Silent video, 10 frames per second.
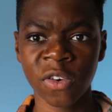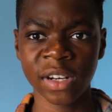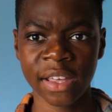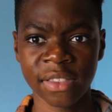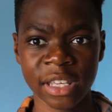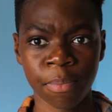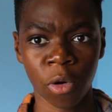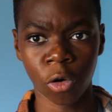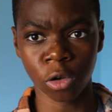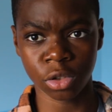vote in the
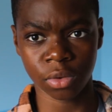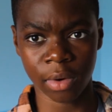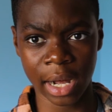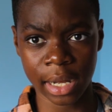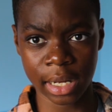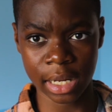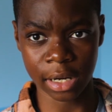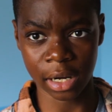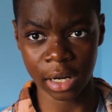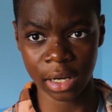polls right
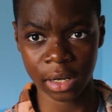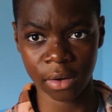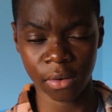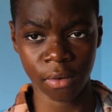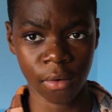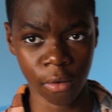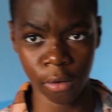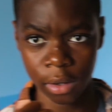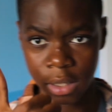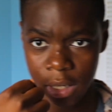here,
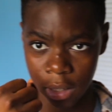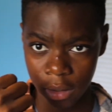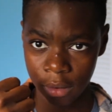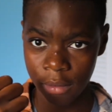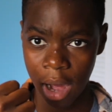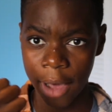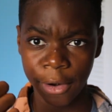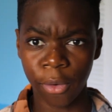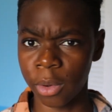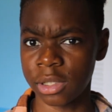or here, I
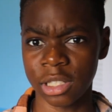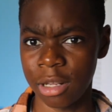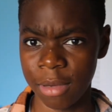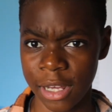don't know where it's going to